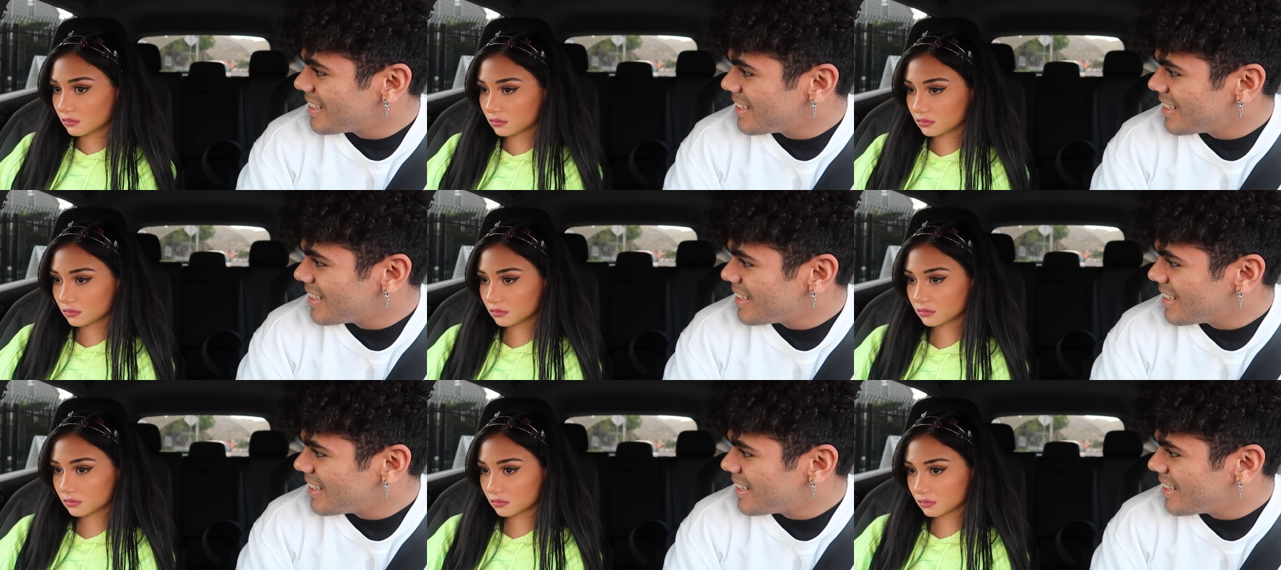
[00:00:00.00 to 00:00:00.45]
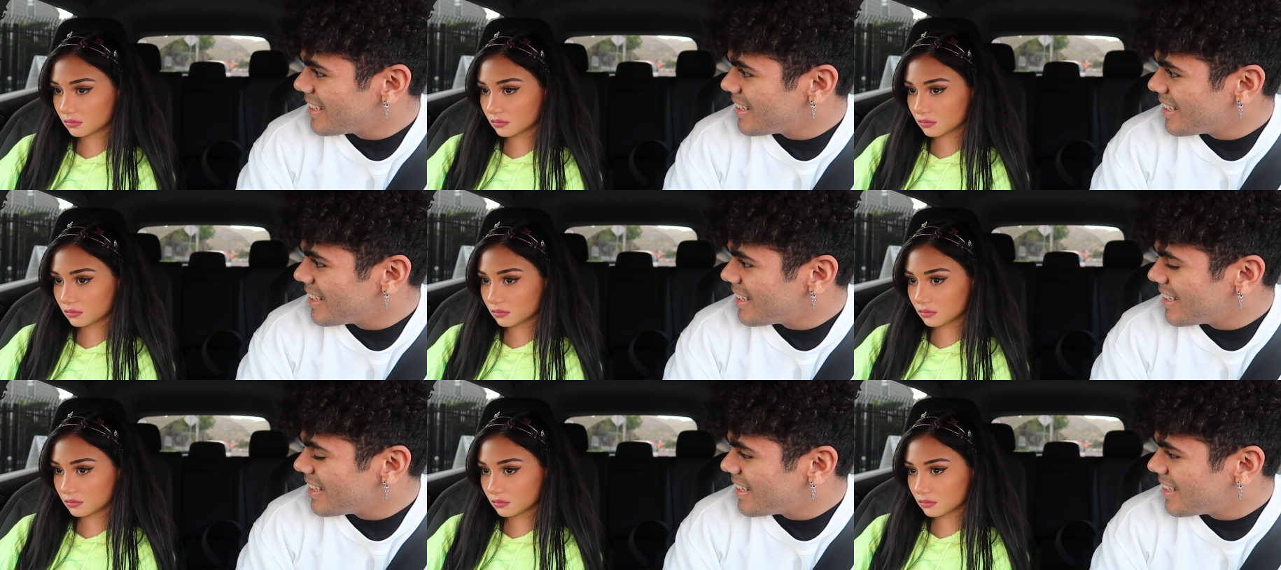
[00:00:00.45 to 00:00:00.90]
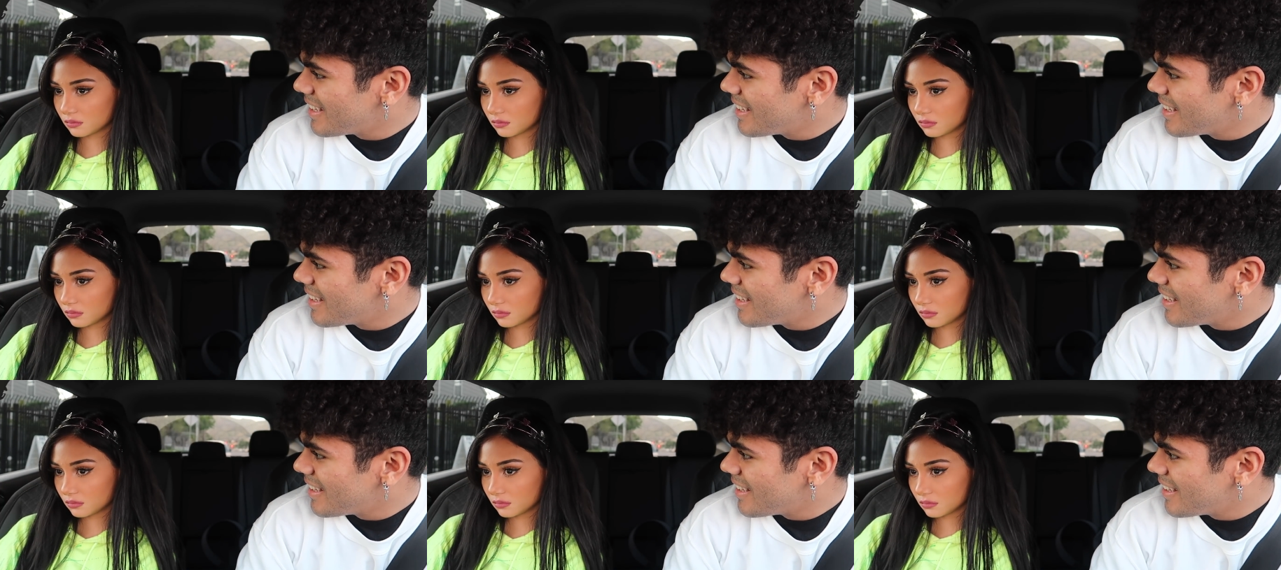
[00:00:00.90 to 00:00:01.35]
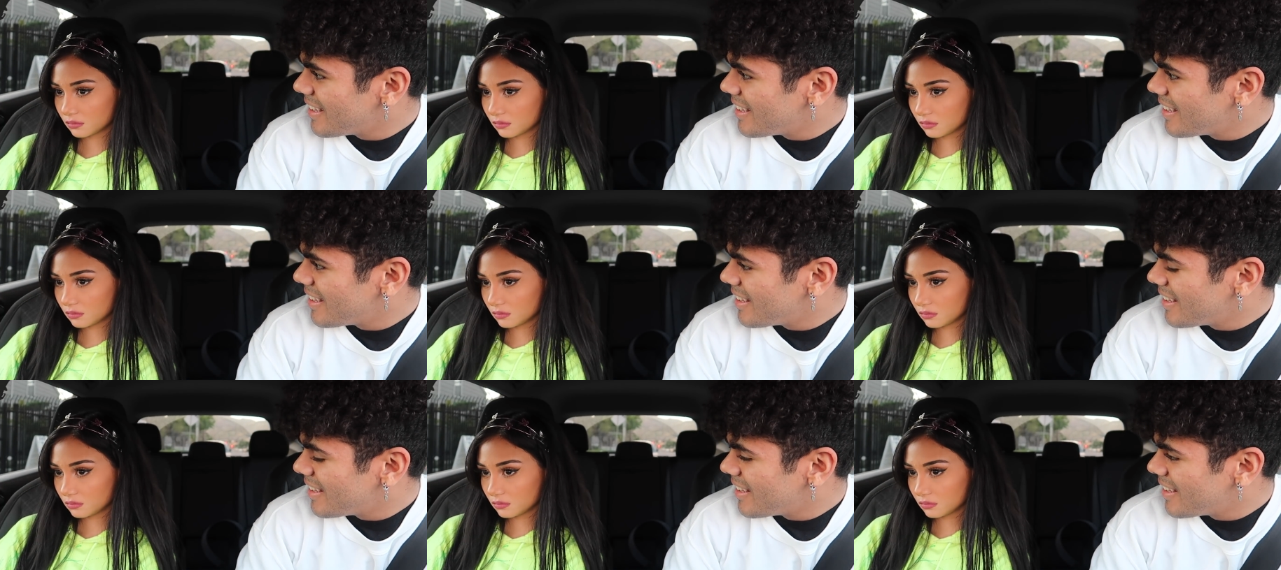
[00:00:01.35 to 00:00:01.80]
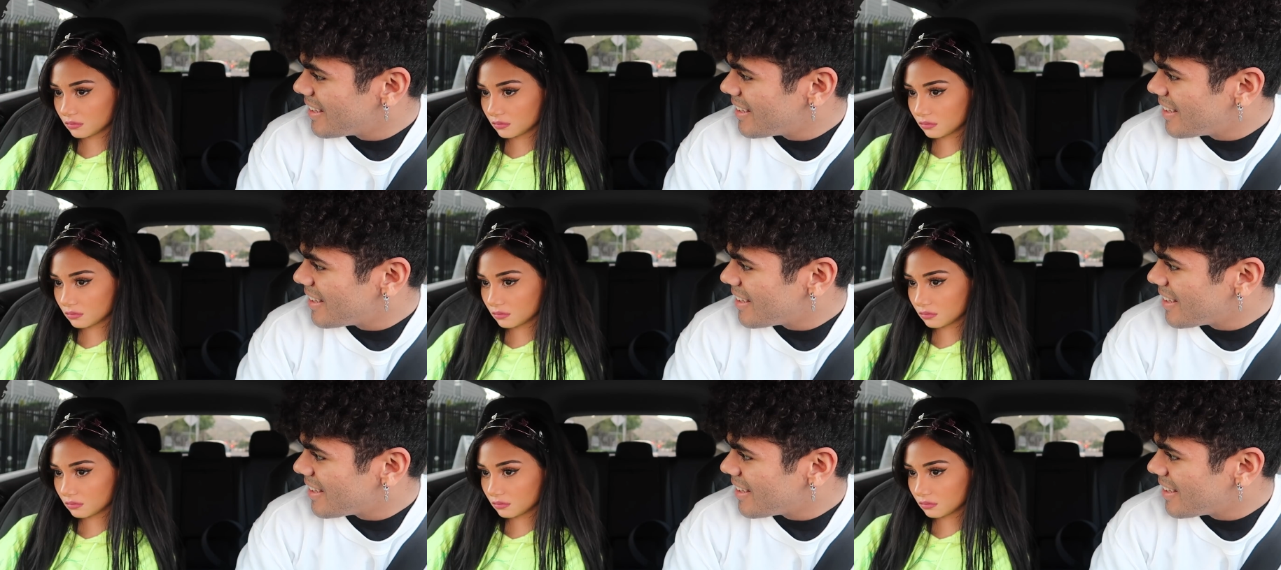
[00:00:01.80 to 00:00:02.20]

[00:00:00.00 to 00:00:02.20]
(no one is talking)